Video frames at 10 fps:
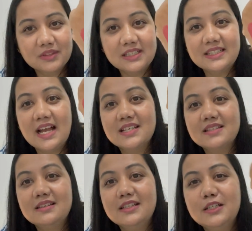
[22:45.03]
it
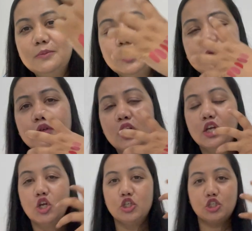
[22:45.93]
has a little bit of
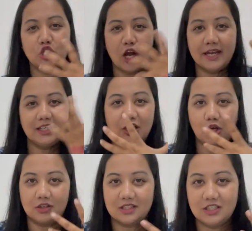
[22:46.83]
shine,
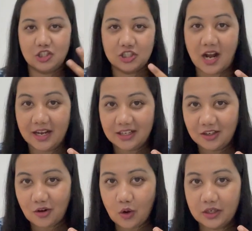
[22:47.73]
glossy
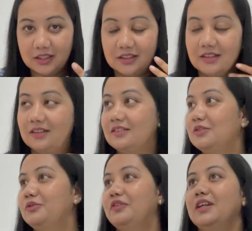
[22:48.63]
shine on,
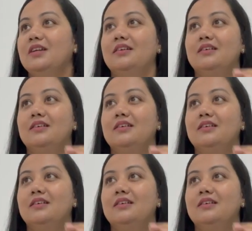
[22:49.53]
so fir